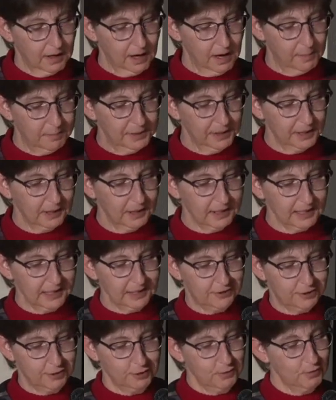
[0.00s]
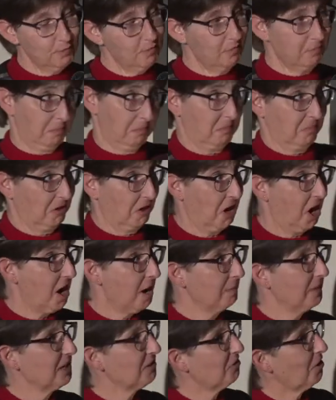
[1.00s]
ability to
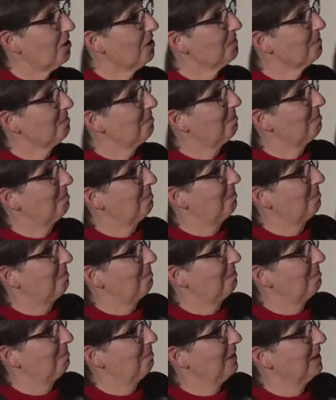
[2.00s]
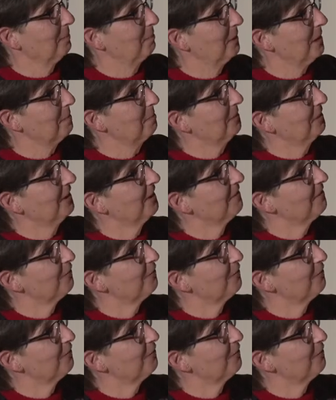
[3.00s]
comment on big people in